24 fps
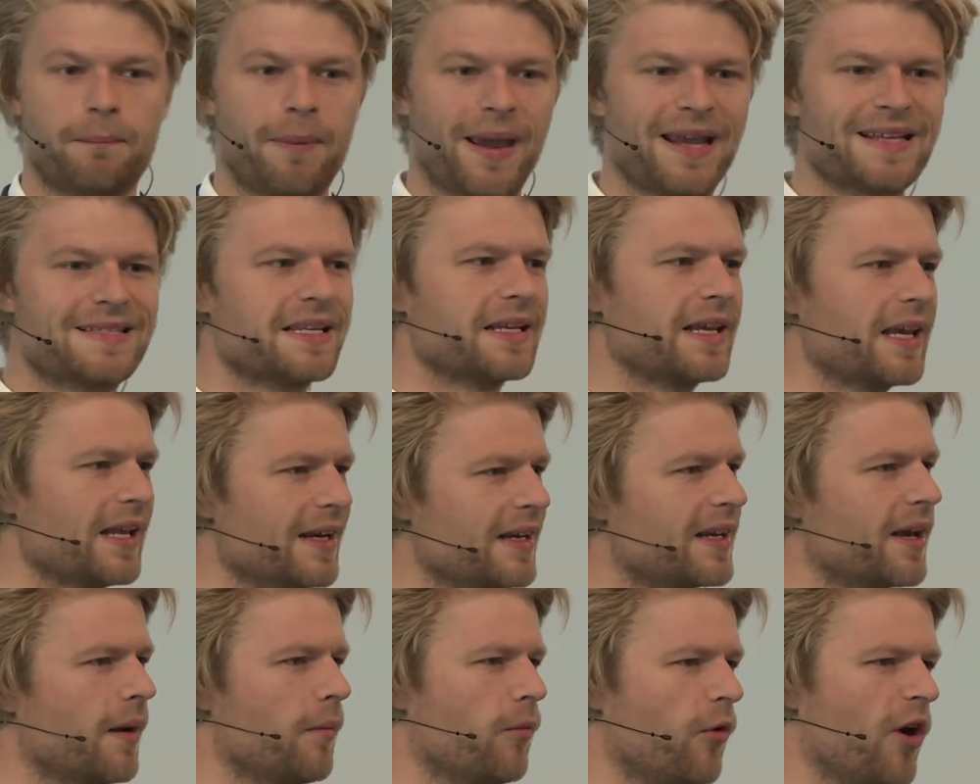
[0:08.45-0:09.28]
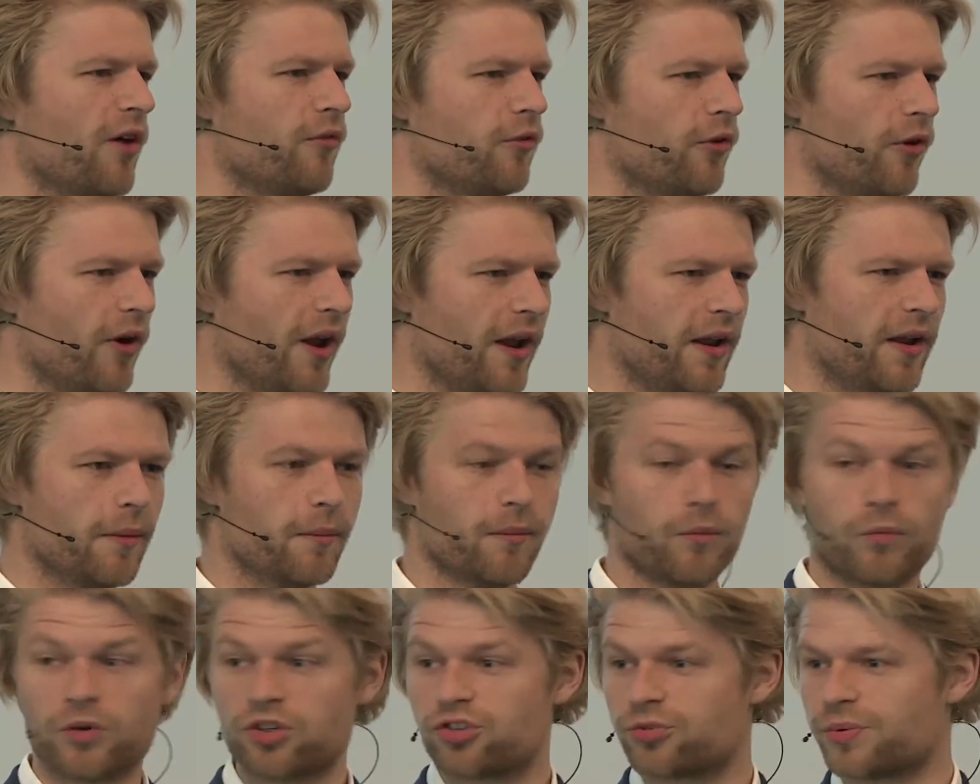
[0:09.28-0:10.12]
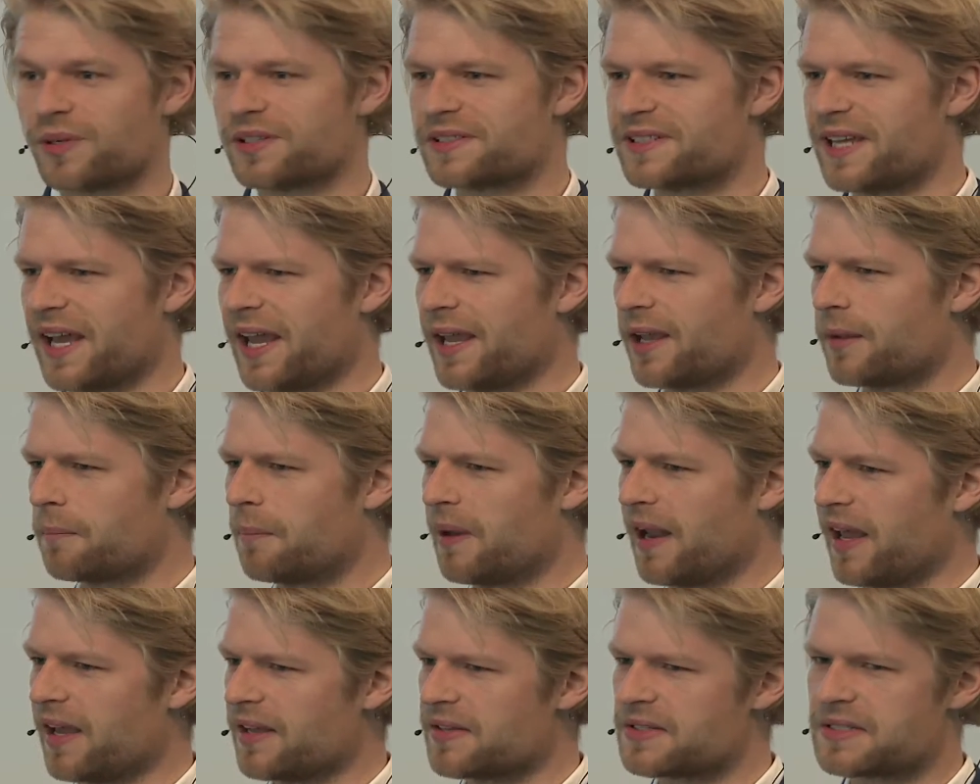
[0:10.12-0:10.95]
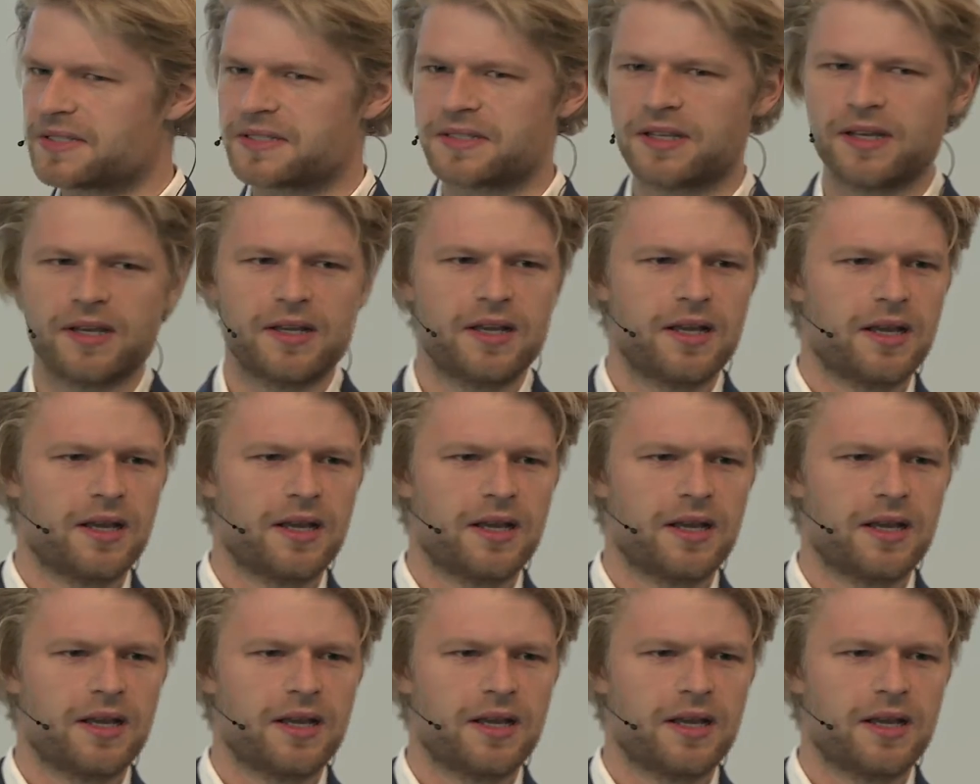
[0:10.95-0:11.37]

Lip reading: basic income referendum, which will take place